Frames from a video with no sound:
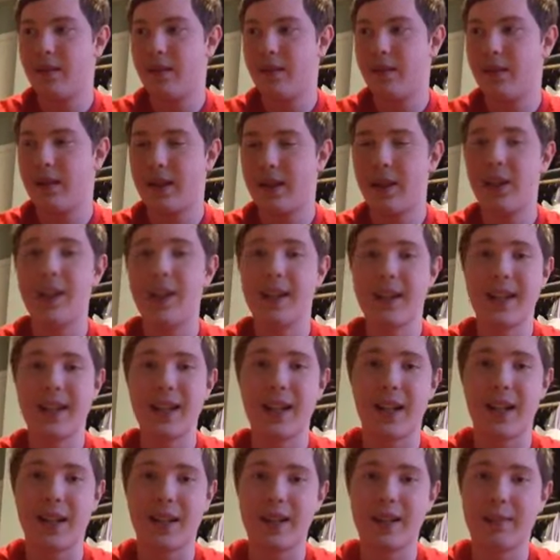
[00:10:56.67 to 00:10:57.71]
It, just, it
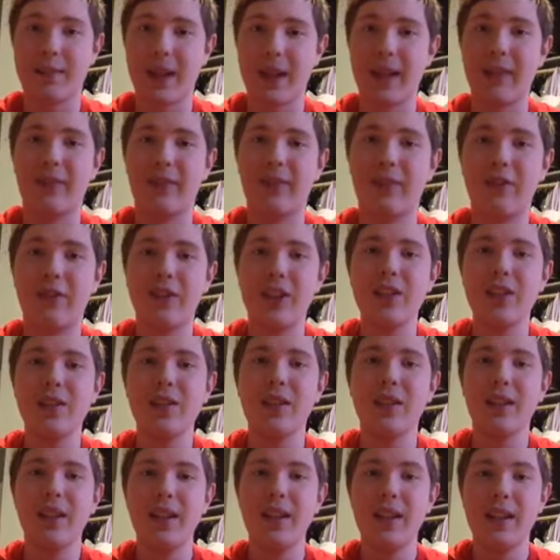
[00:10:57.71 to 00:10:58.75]
sucks, but I
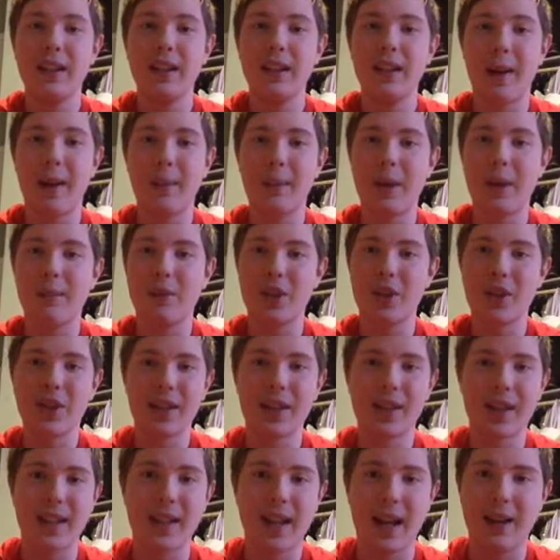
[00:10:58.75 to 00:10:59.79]
feel I'm, I'm just
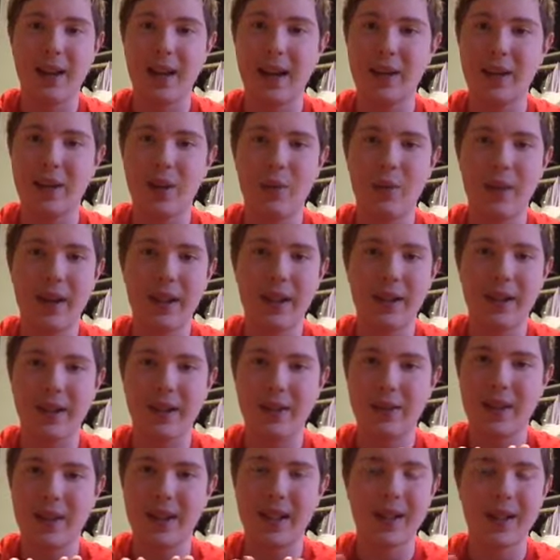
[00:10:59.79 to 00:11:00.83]
gonna say I, I know I
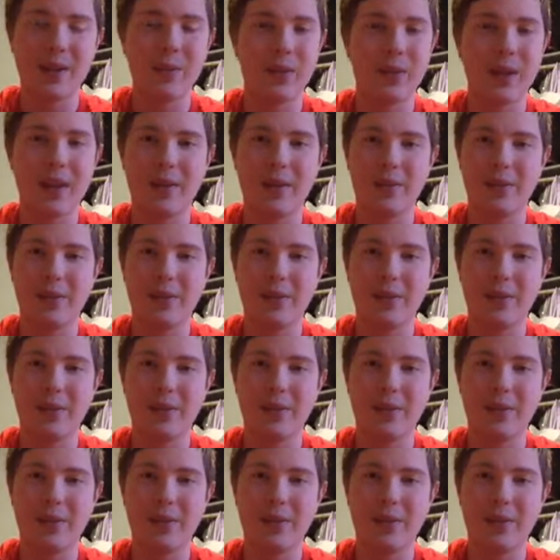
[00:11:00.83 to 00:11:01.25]
this isn't one of the